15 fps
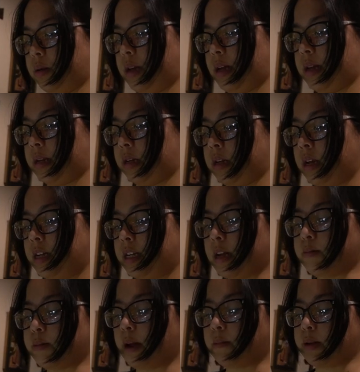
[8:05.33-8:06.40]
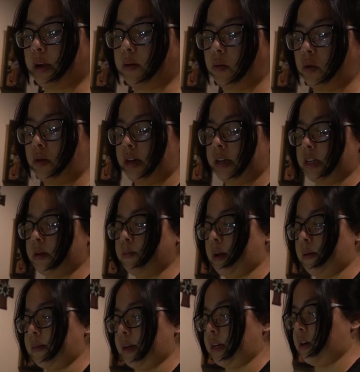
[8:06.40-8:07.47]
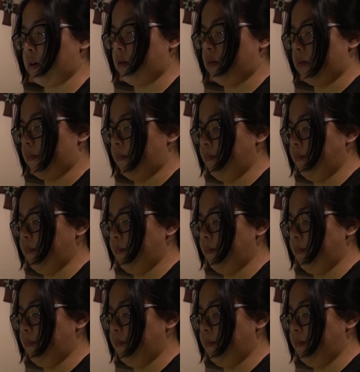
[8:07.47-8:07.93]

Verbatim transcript: this. Sometimes I roll it, sometimes I don't,